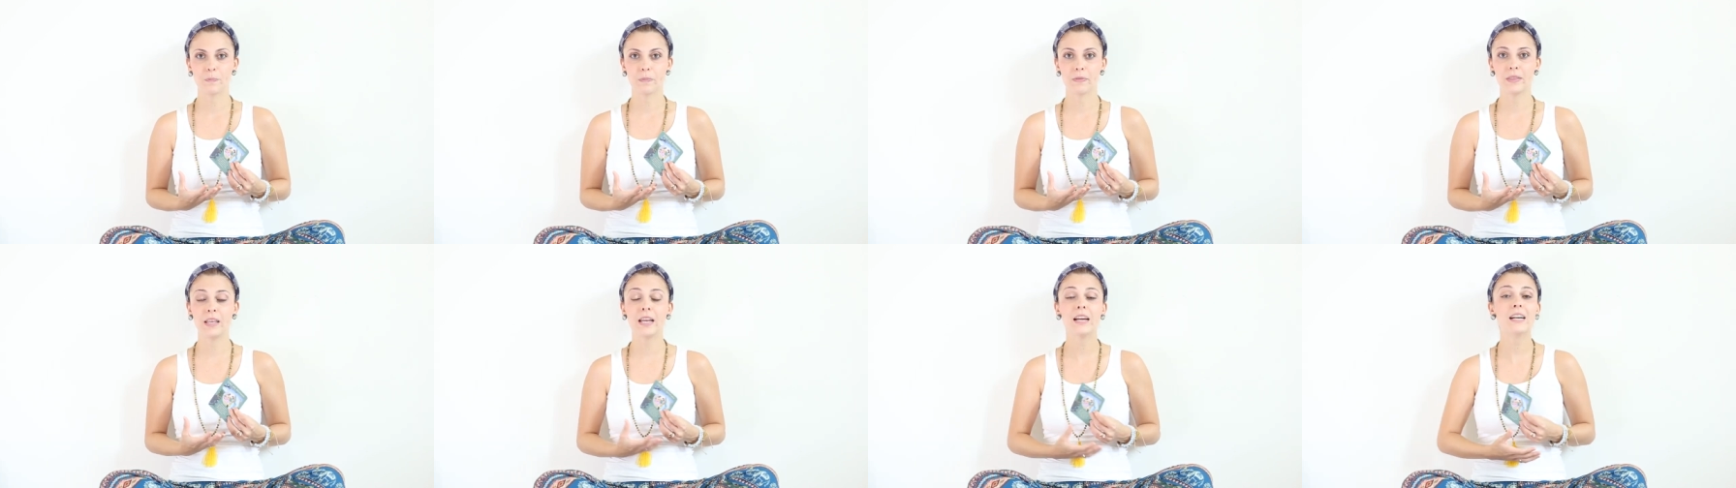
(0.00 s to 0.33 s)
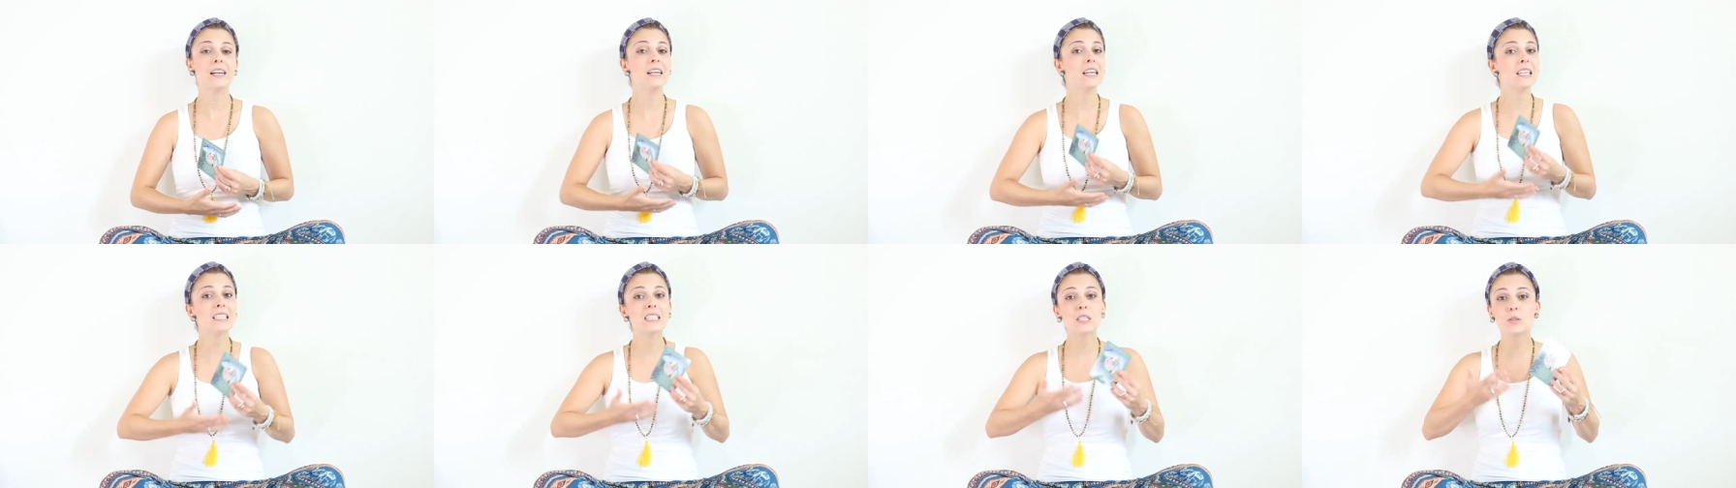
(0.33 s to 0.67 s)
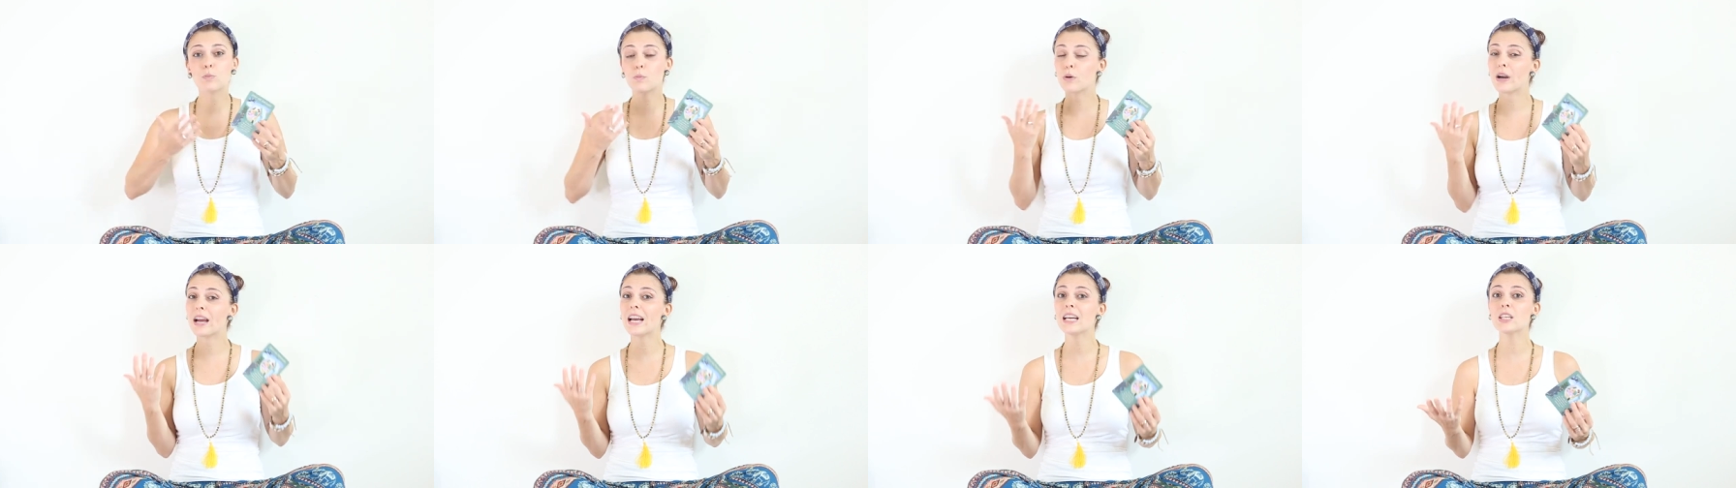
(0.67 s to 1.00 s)
they are
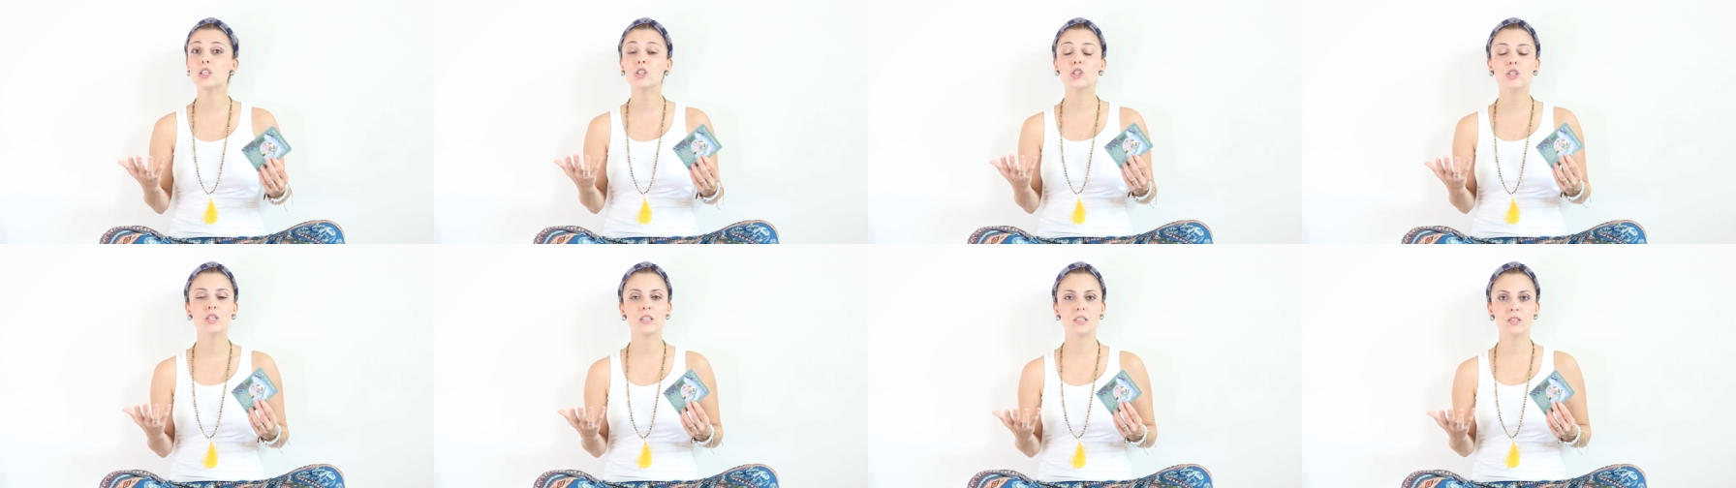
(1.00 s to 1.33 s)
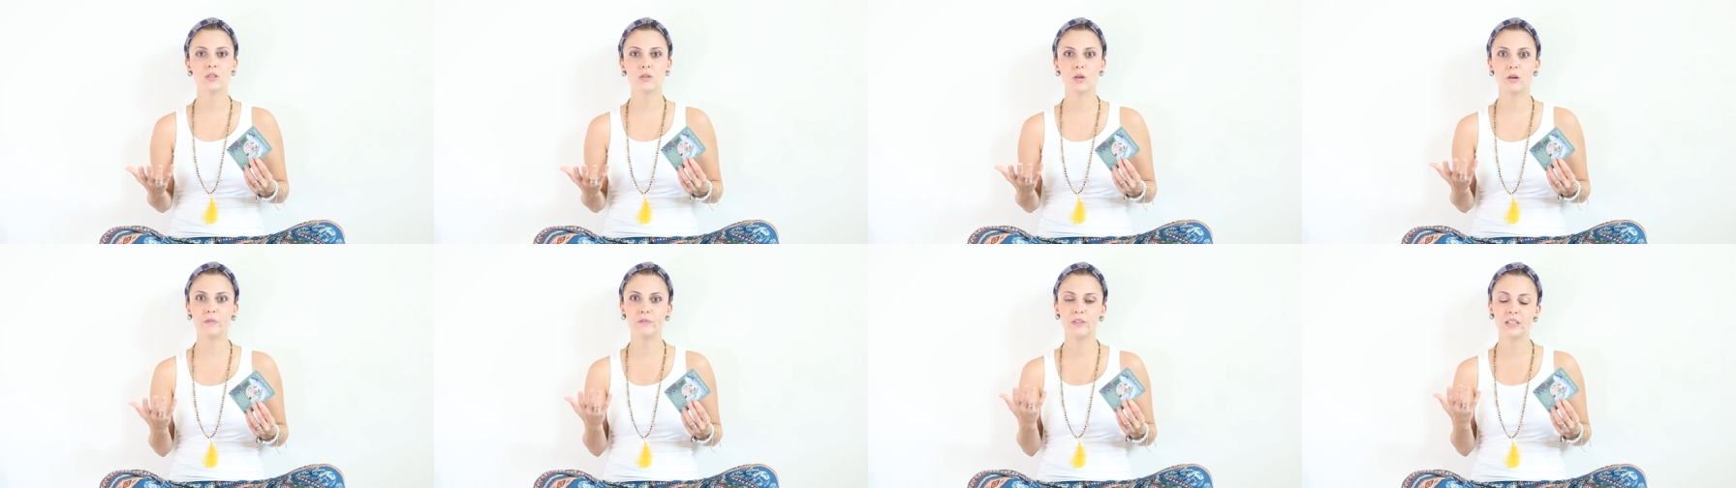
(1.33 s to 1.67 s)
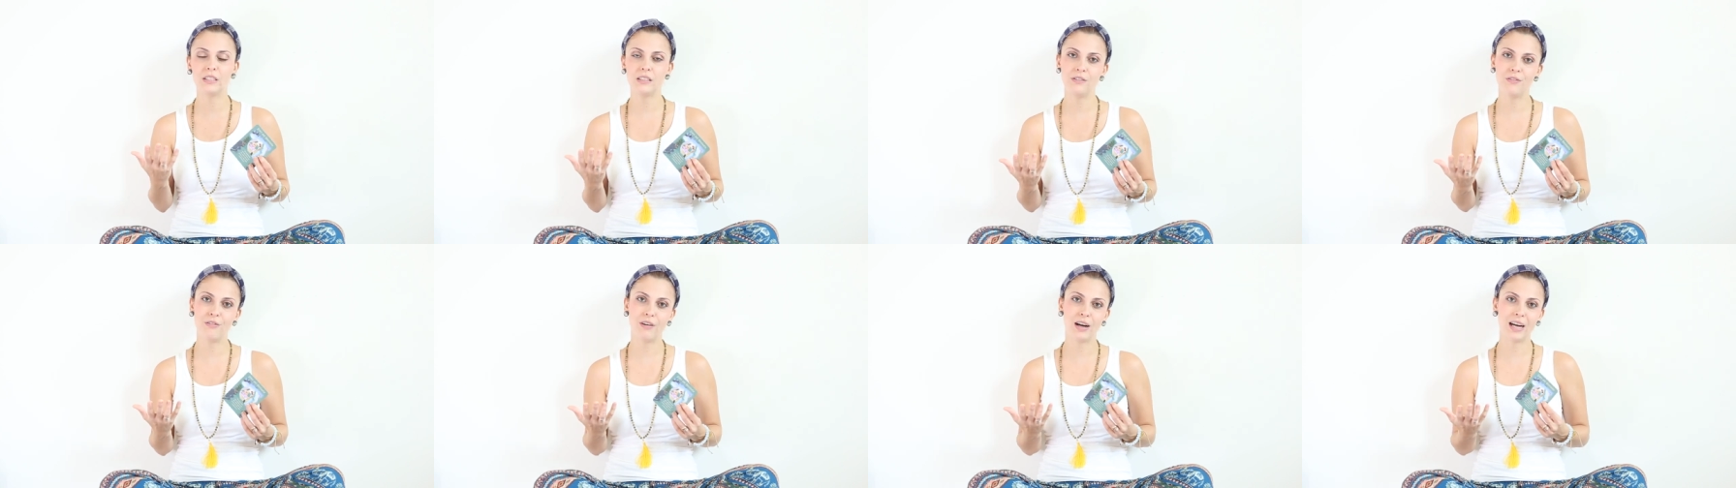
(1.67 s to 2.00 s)
expressions of the
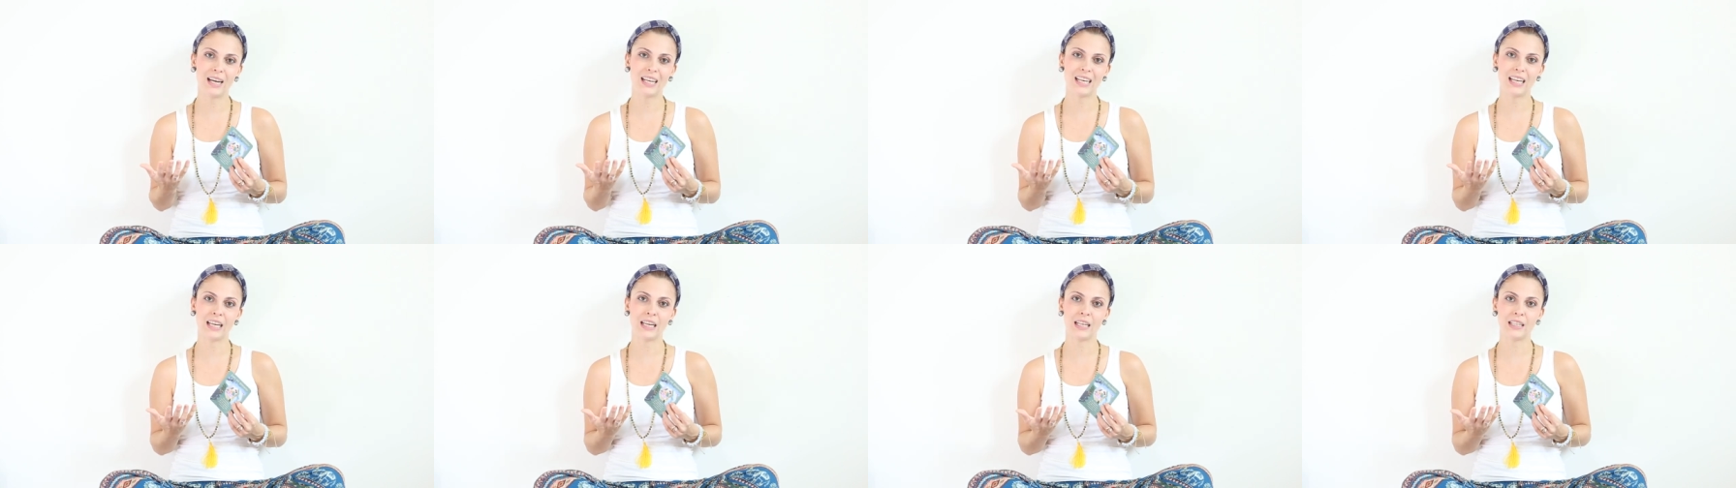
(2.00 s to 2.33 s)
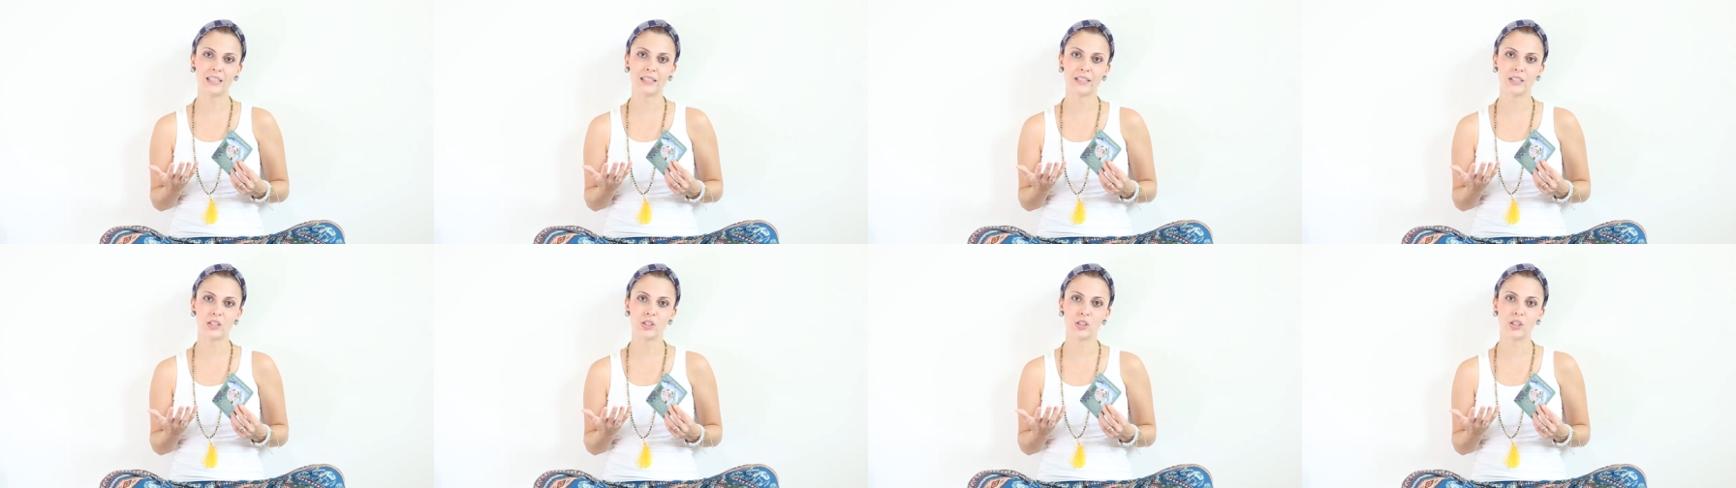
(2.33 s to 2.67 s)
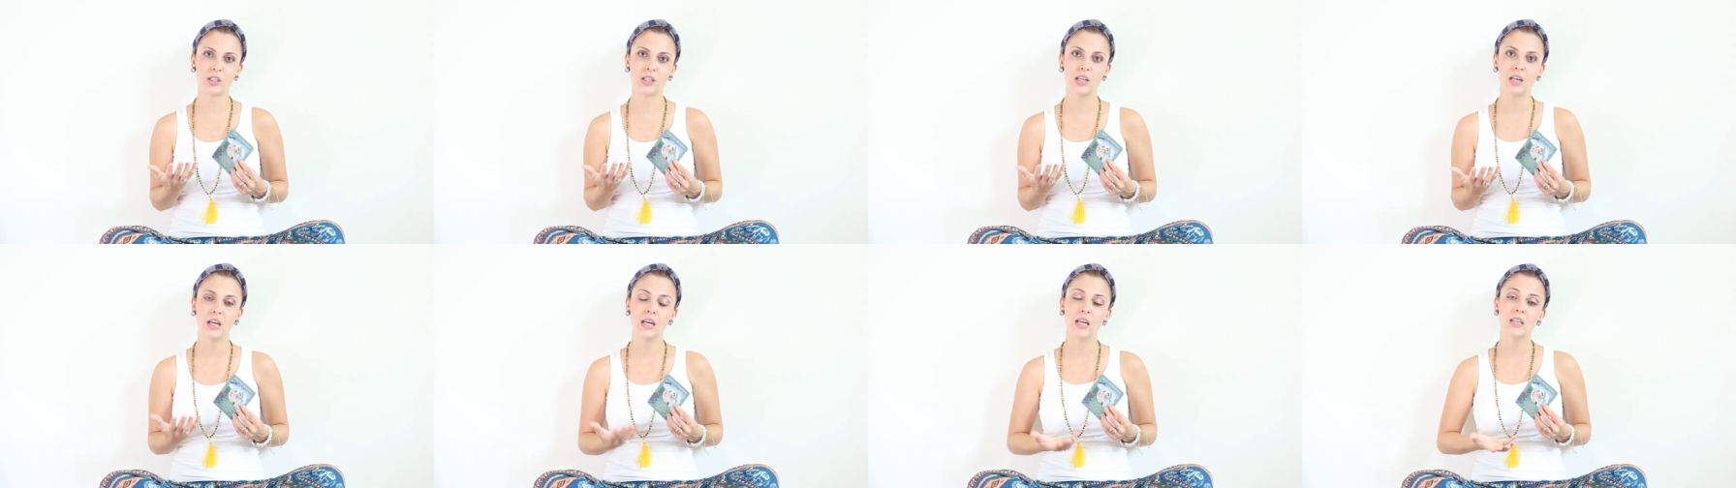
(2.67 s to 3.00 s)
divine energy.